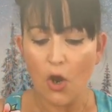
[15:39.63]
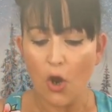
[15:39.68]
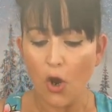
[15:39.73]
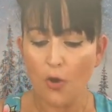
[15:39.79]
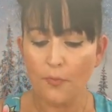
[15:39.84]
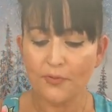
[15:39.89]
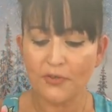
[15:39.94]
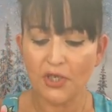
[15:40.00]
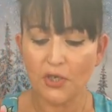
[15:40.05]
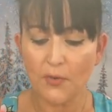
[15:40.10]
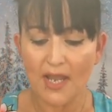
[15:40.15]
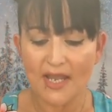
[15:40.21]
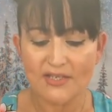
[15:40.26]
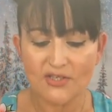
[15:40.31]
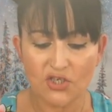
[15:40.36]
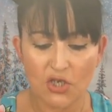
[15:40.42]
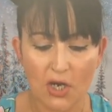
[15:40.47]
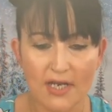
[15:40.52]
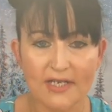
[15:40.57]
hope you
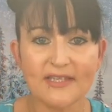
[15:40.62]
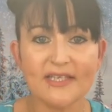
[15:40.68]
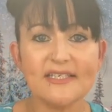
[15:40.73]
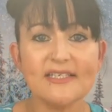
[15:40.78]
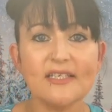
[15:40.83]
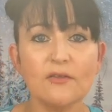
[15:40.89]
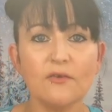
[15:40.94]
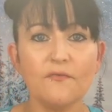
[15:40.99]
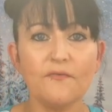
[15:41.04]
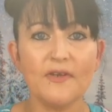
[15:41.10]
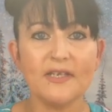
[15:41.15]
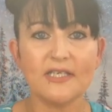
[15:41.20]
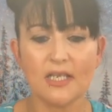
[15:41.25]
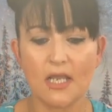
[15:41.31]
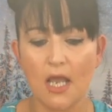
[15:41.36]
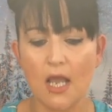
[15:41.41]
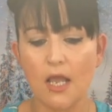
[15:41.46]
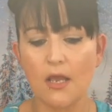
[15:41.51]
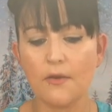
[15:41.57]
enjoyed this little
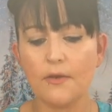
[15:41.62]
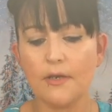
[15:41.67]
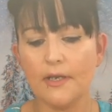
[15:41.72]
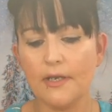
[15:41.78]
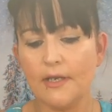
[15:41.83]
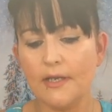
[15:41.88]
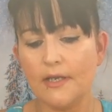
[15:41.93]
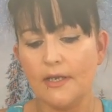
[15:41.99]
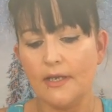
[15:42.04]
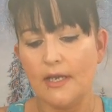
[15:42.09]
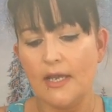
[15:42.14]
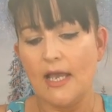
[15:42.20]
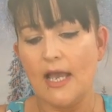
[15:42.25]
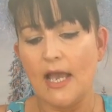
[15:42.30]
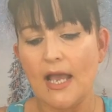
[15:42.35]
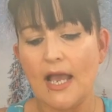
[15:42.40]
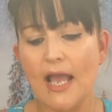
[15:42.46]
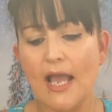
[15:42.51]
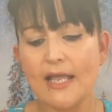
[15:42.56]
video
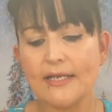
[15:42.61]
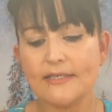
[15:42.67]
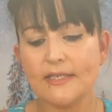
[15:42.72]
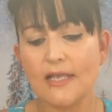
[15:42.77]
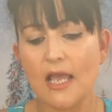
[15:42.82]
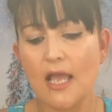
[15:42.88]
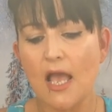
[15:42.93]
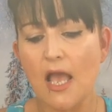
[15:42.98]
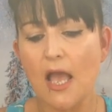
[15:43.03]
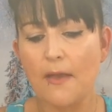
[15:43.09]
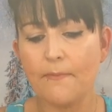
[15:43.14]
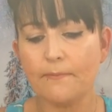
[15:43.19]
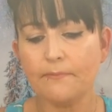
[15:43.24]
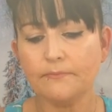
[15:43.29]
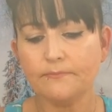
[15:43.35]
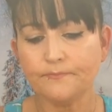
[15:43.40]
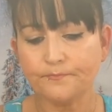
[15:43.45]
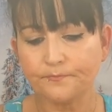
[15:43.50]
and um,